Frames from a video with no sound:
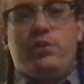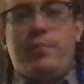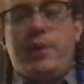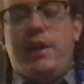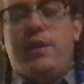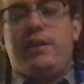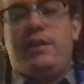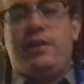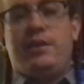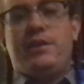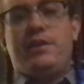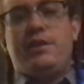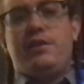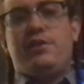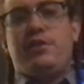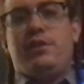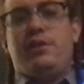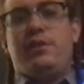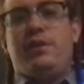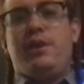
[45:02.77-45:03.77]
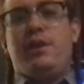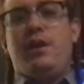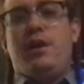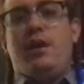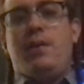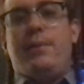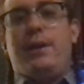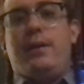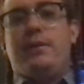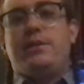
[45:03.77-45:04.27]
make a decision
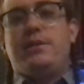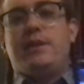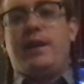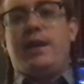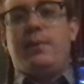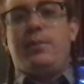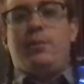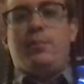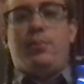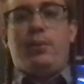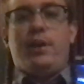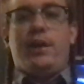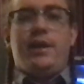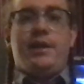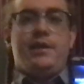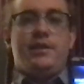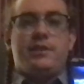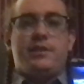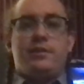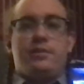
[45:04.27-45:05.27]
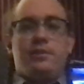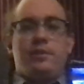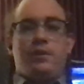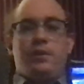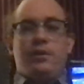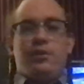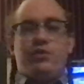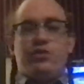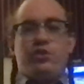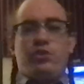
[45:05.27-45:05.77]
about time and price.
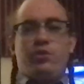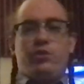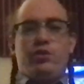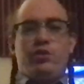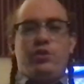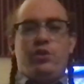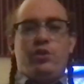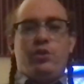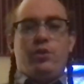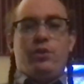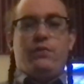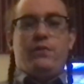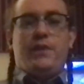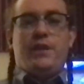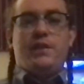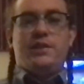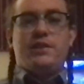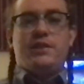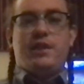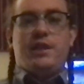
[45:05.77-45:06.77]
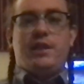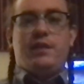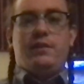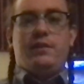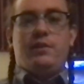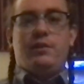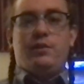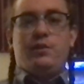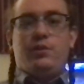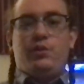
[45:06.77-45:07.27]
So, if
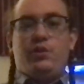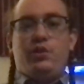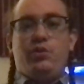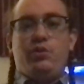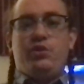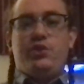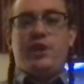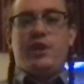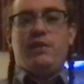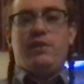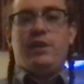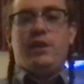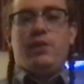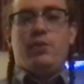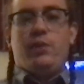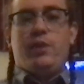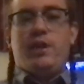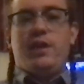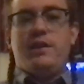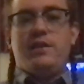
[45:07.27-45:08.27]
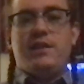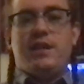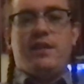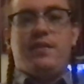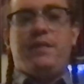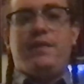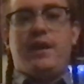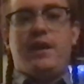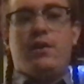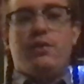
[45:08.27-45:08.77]
you say liquidate
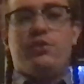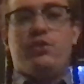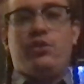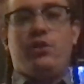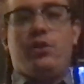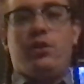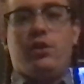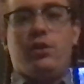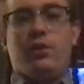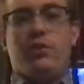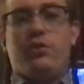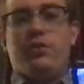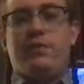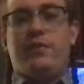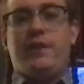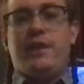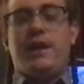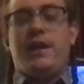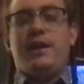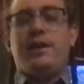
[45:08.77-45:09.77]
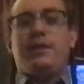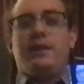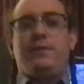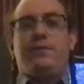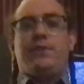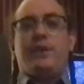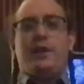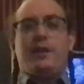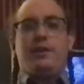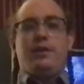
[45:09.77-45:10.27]
$10,000 of the Acme
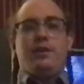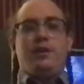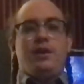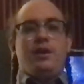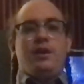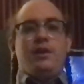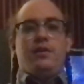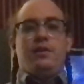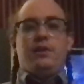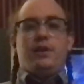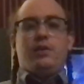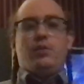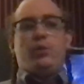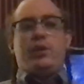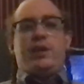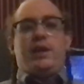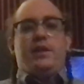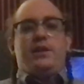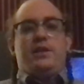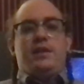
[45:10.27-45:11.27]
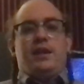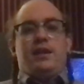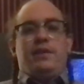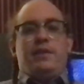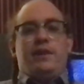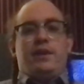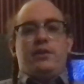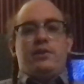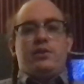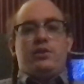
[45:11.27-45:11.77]
fund, liquidate
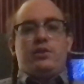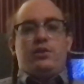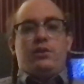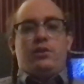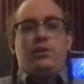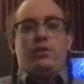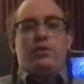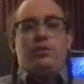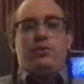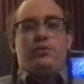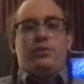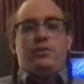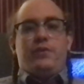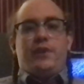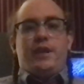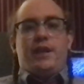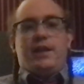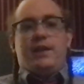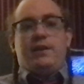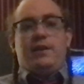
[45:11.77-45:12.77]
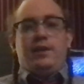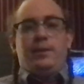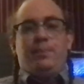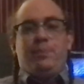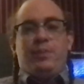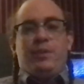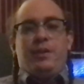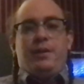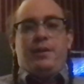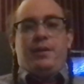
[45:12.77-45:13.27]
$10,000 of the Acme,
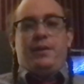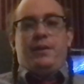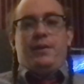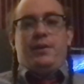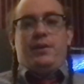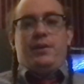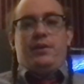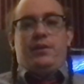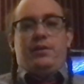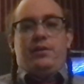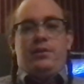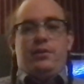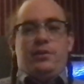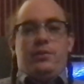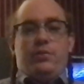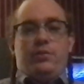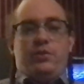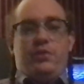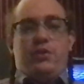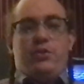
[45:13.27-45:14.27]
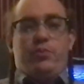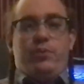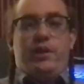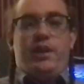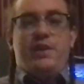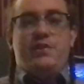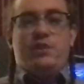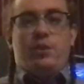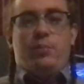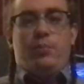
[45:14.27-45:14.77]
the
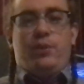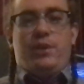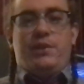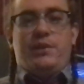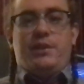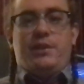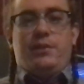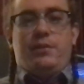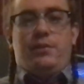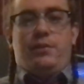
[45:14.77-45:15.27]
3As are present.